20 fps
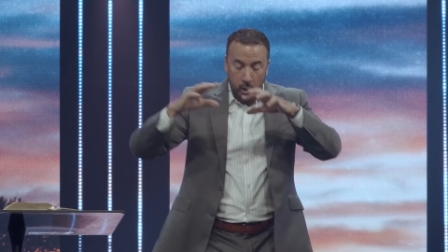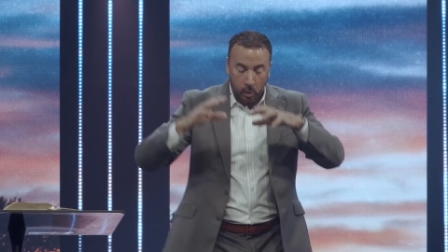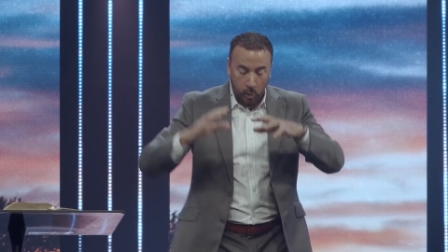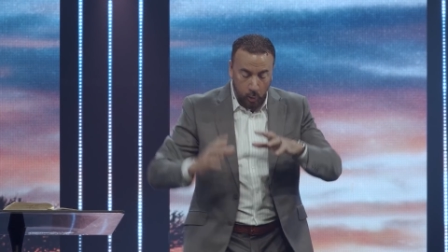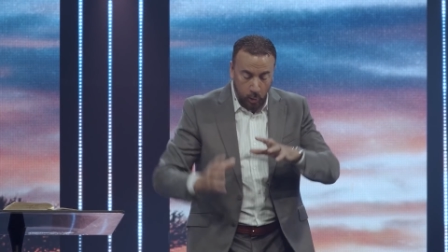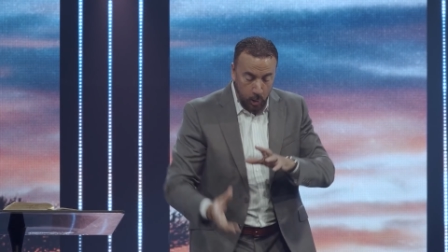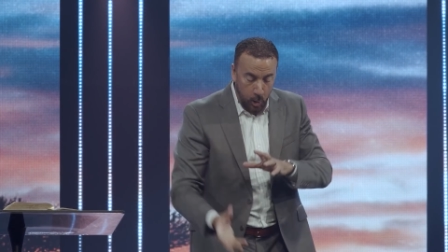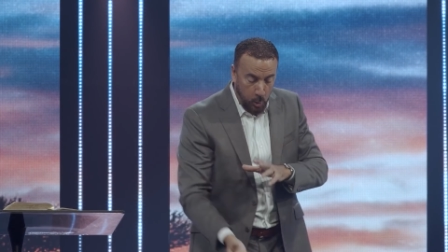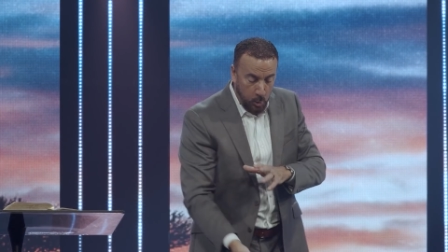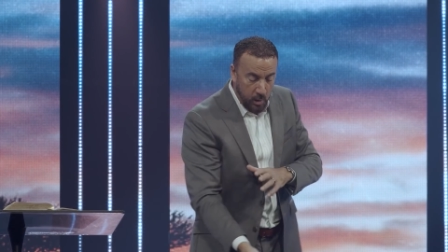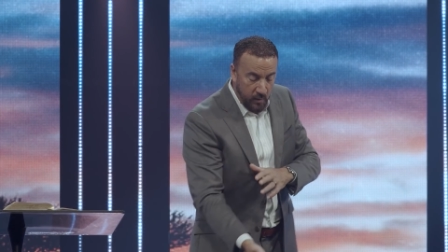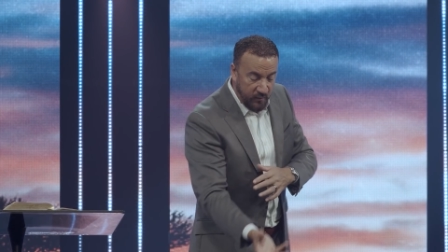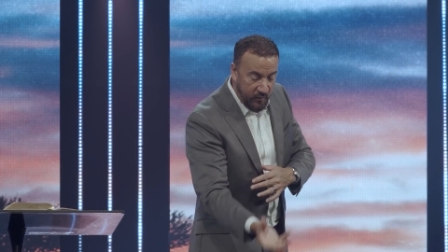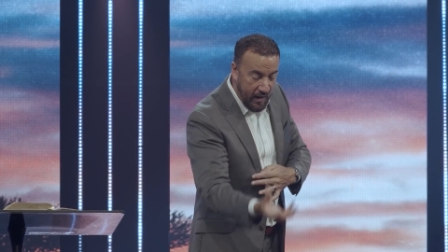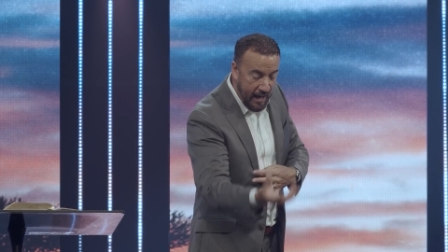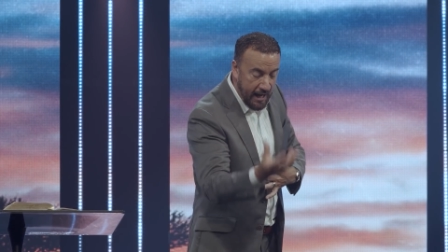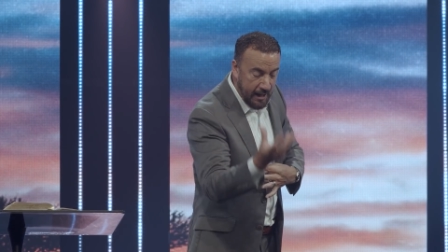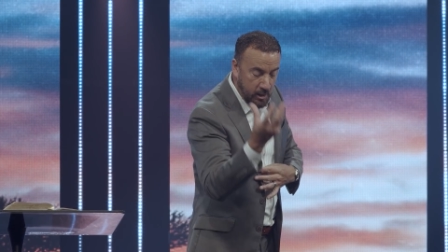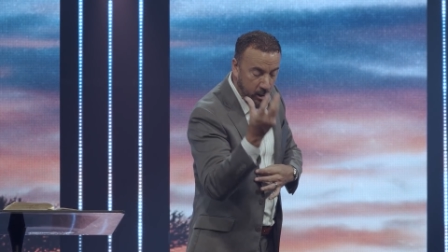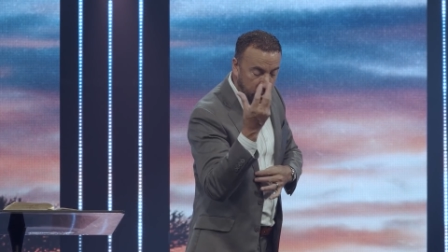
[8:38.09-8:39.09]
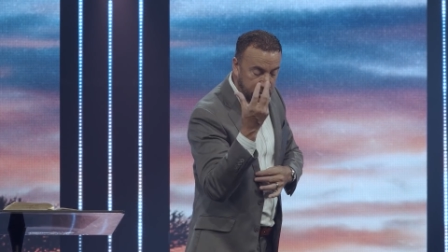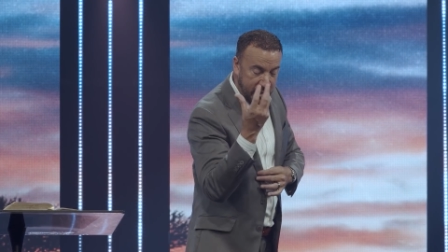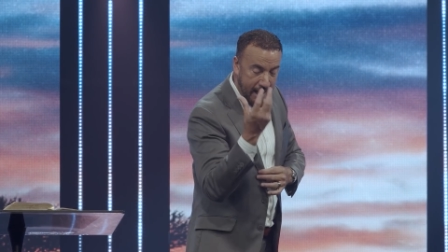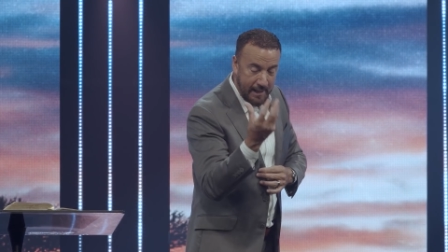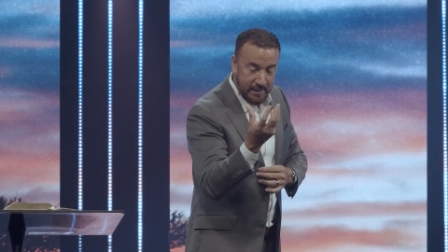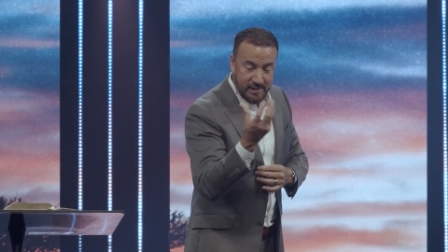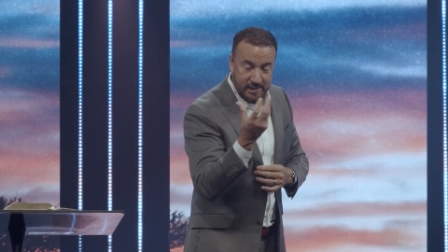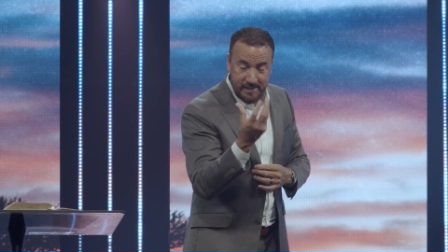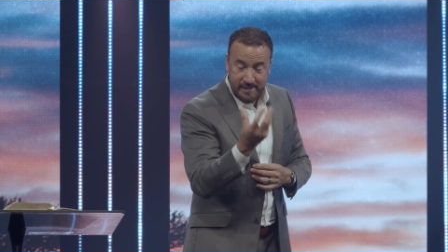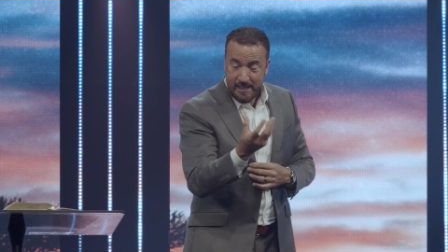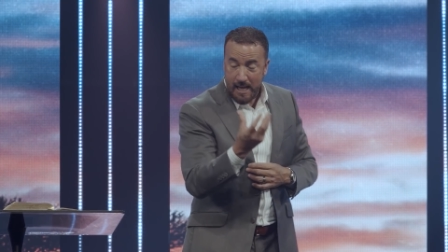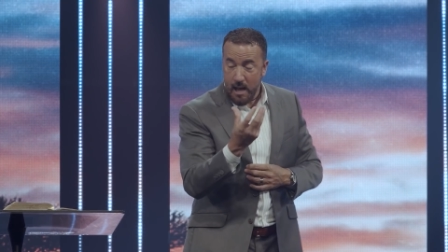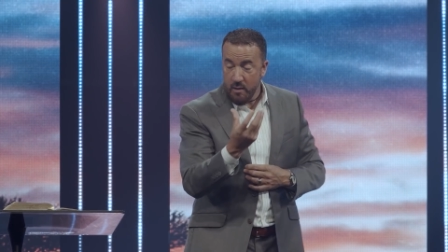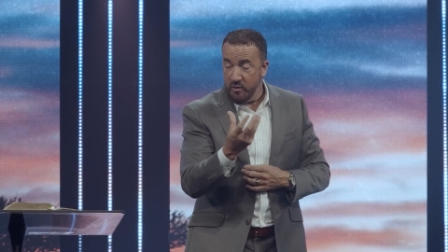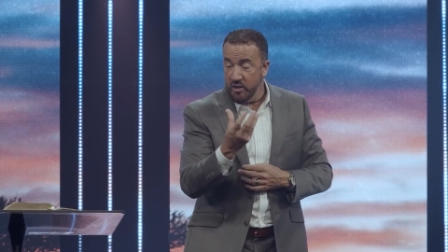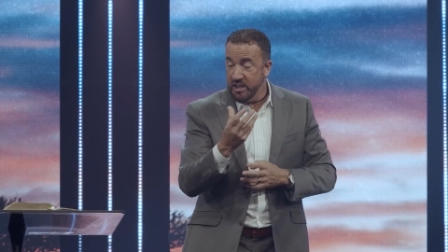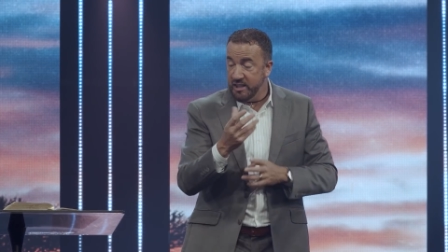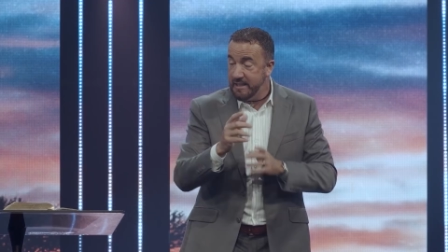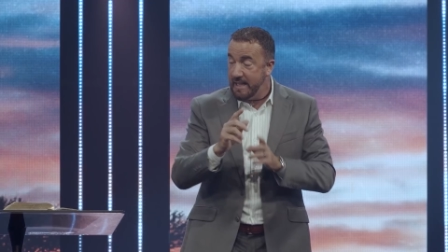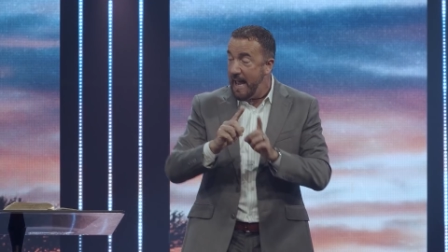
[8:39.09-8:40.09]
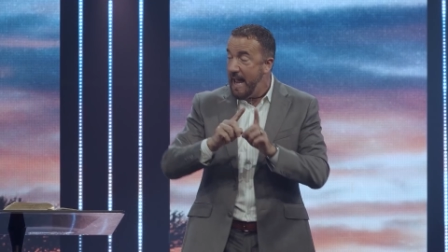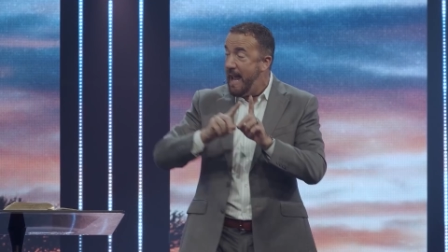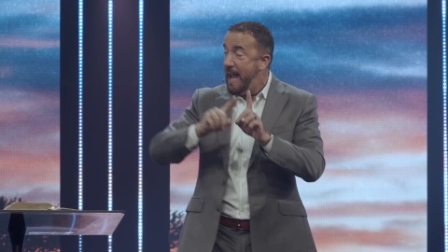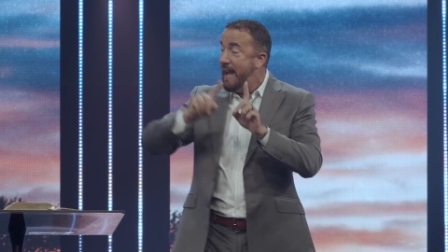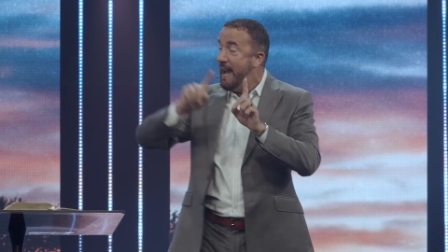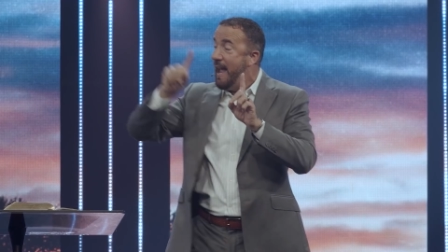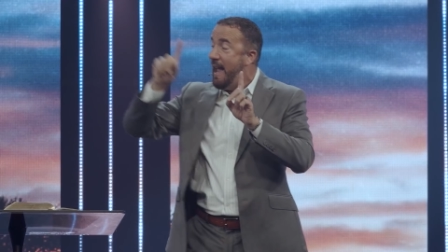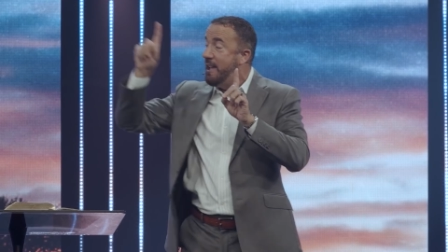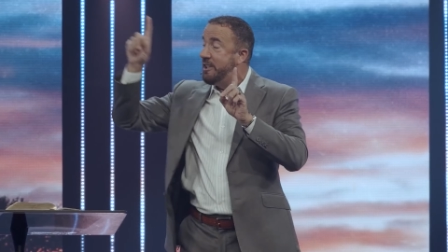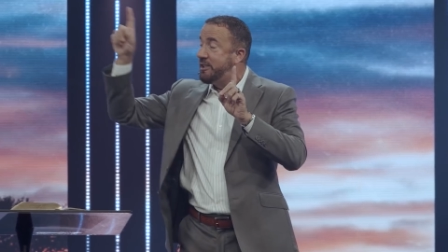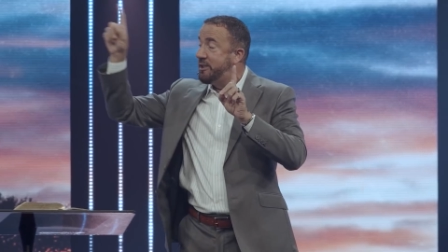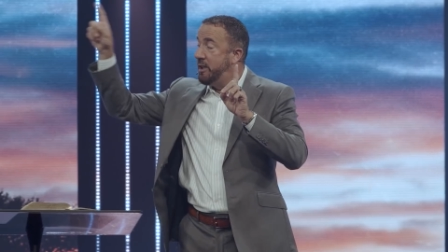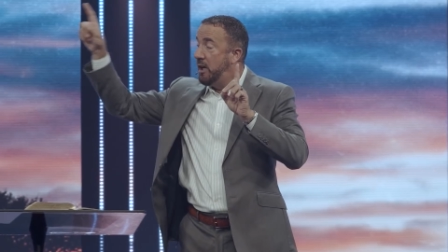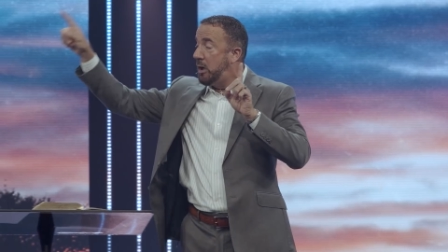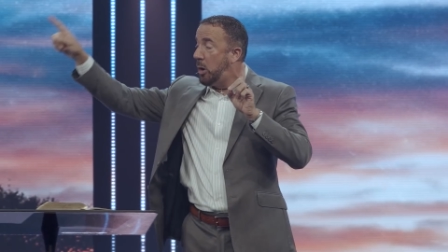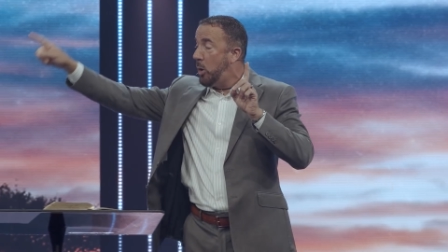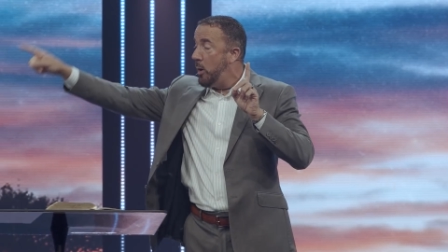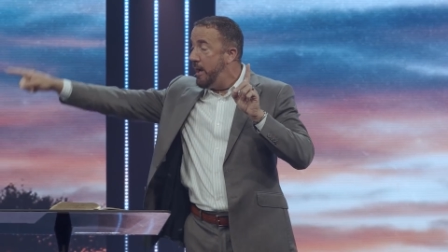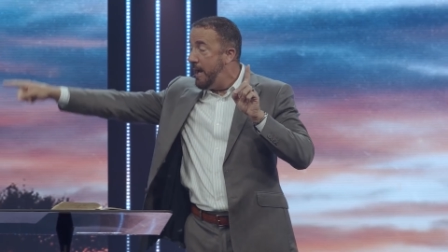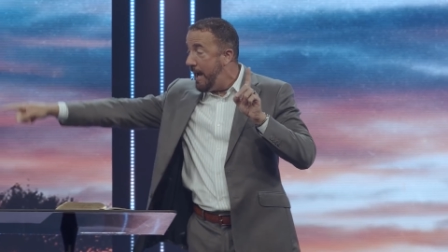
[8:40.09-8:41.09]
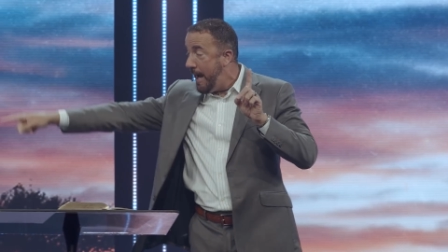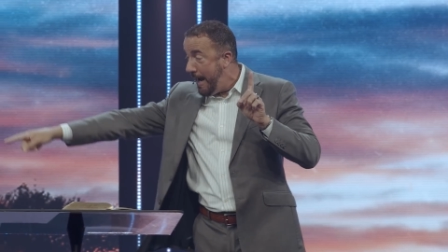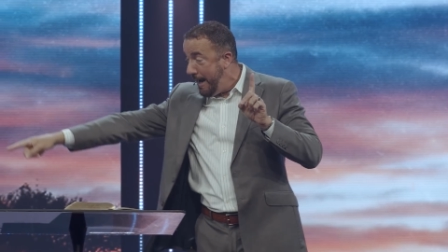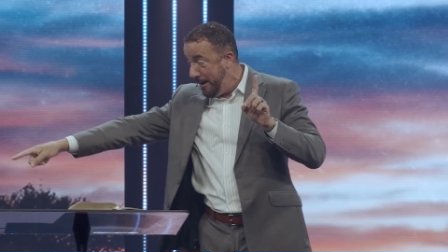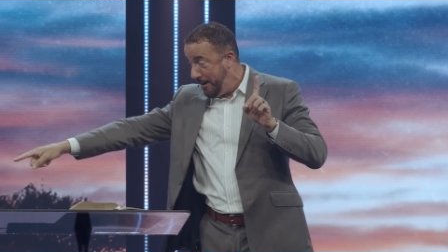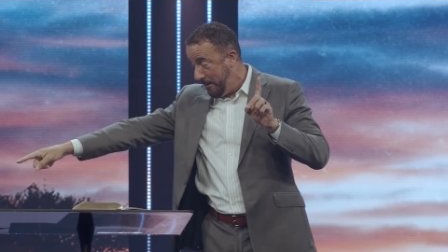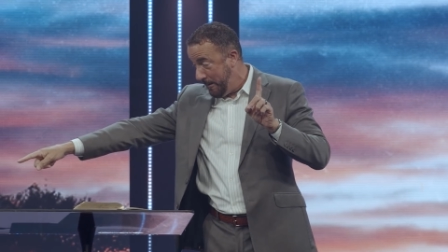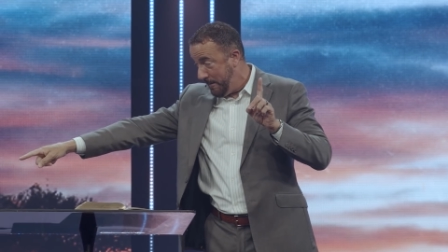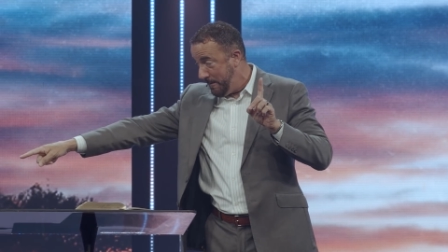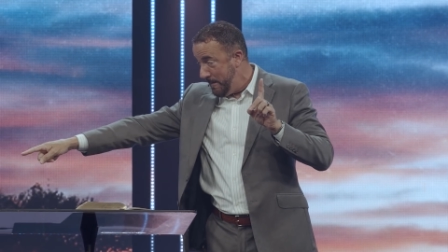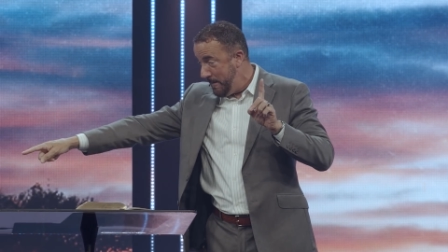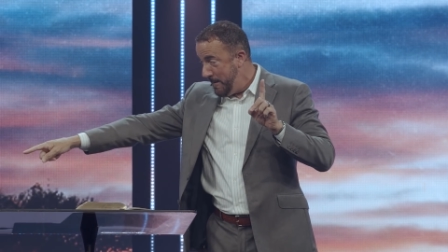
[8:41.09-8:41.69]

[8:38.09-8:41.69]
glorified on that seventh day as the creator.